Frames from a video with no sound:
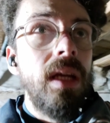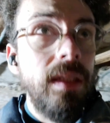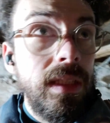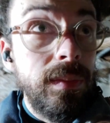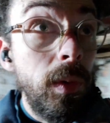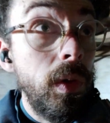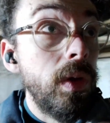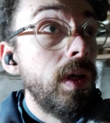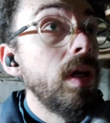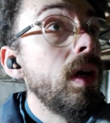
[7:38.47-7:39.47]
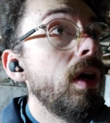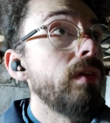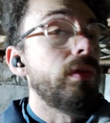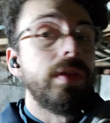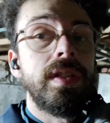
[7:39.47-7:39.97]
And there's more
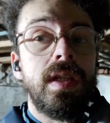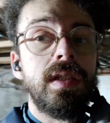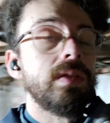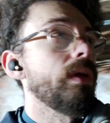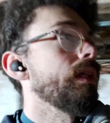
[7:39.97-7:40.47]
over on this side as well,